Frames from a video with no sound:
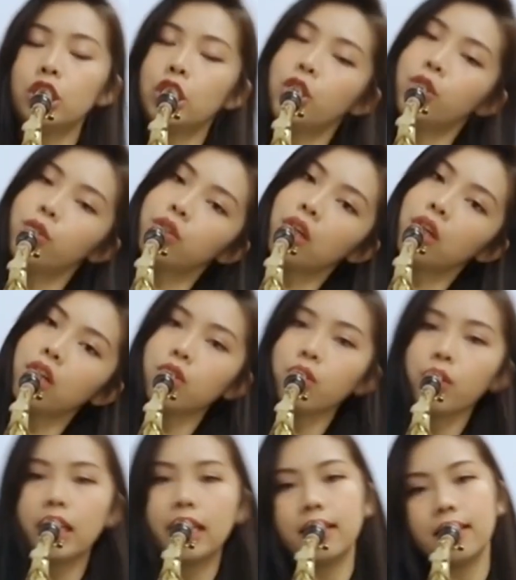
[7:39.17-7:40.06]
not
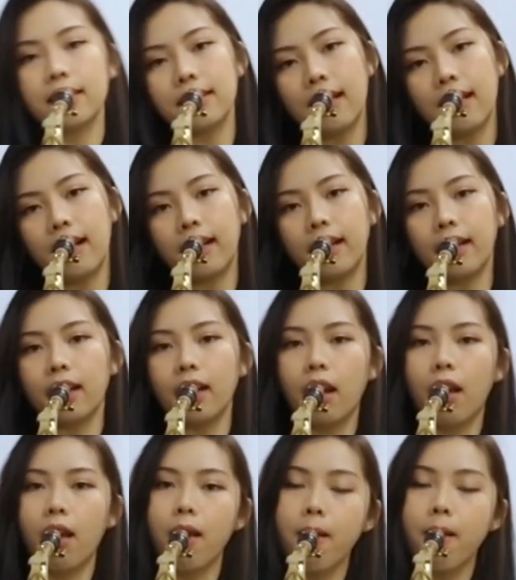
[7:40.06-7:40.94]
tilted to either
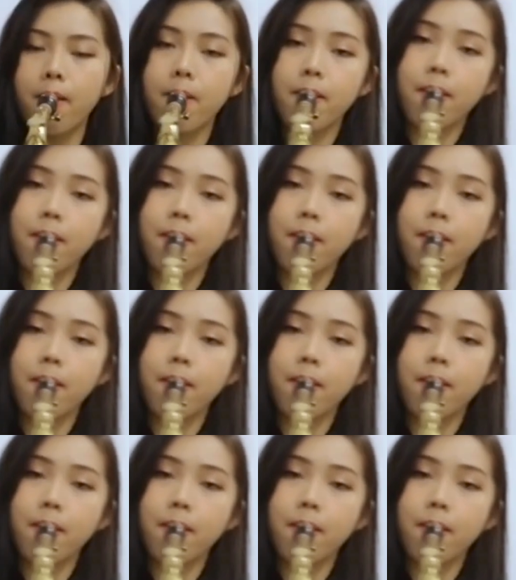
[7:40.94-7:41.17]
side.